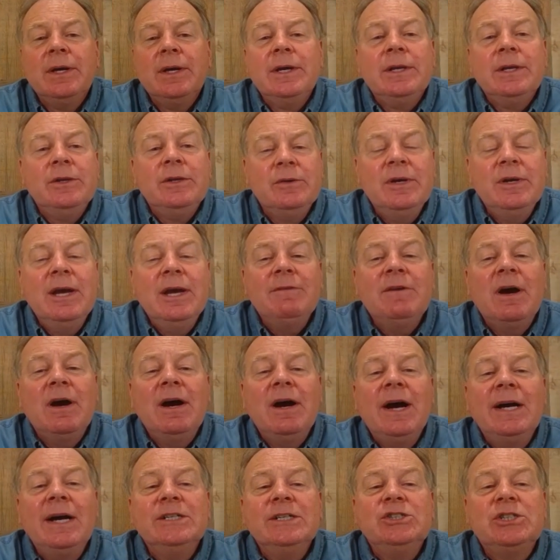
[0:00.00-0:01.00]
you have a
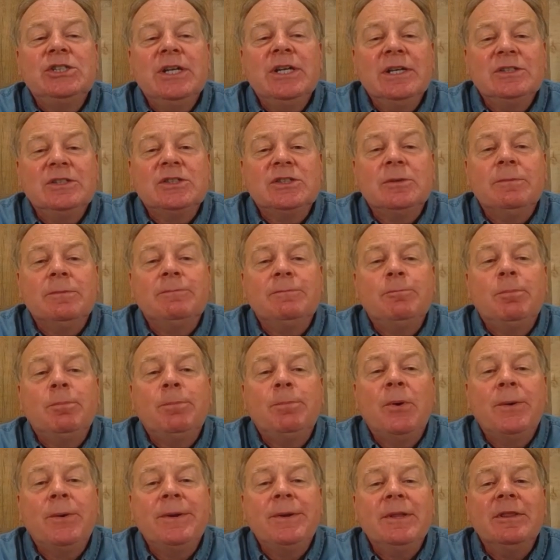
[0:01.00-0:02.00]
high chance of
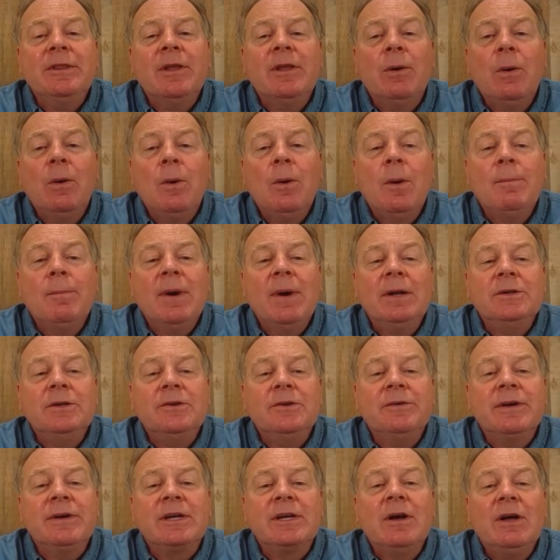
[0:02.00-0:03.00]
putting the home
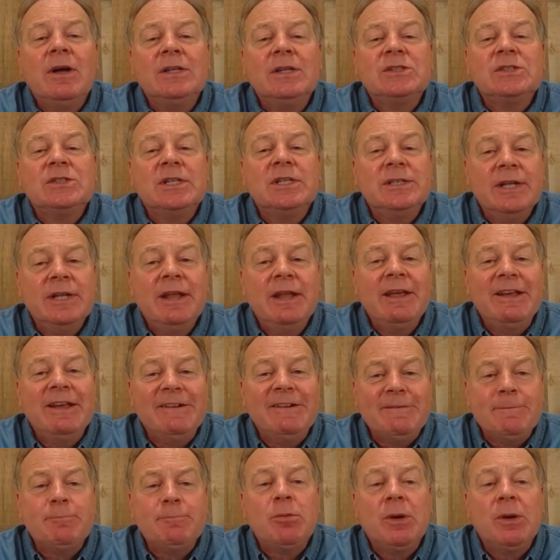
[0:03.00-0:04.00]
under a constant
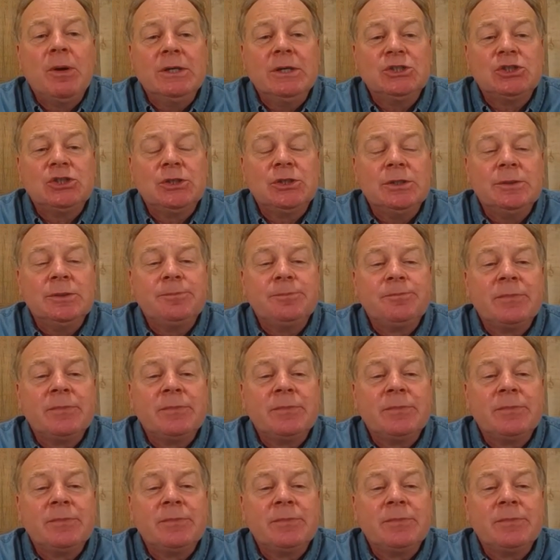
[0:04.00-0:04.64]
negative pressure.